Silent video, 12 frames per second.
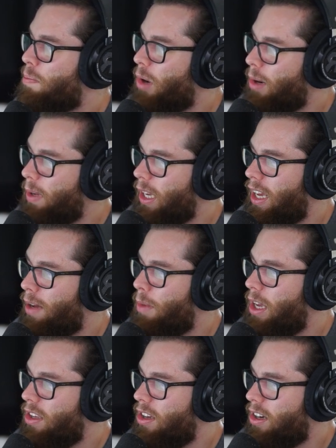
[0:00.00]

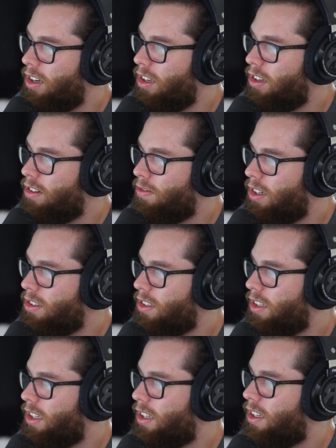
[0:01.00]
Brigham Young
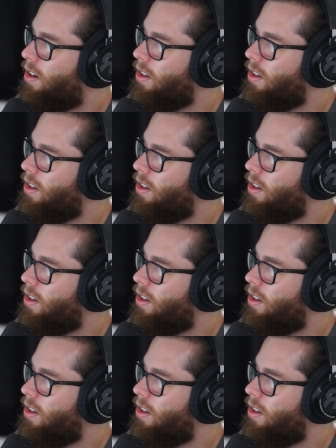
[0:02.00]
University.